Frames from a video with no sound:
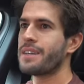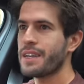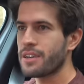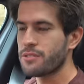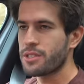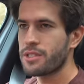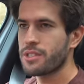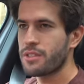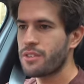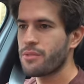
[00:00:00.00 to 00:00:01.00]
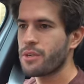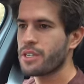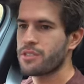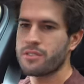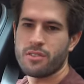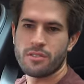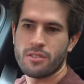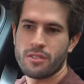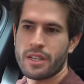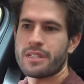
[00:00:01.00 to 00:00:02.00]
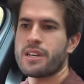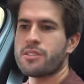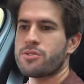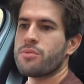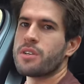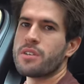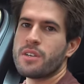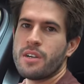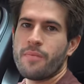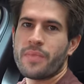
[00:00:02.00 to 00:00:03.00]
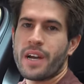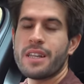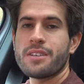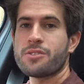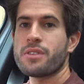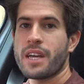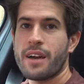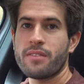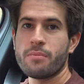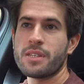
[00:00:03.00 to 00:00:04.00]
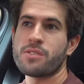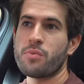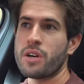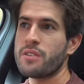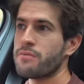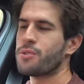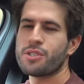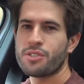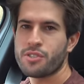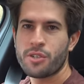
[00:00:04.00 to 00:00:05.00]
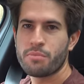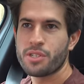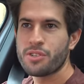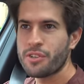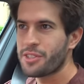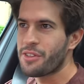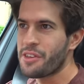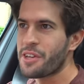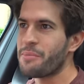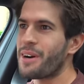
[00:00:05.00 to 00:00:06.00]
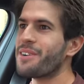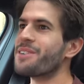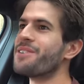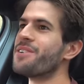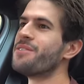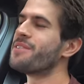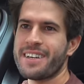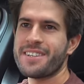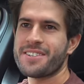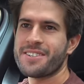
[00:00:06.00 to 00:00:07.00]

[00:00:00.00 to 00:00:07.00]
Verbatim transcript: now, since starting work as a doctor, like touch wood, I literally haven't missed one, which is just absurd to think about, you know? And it's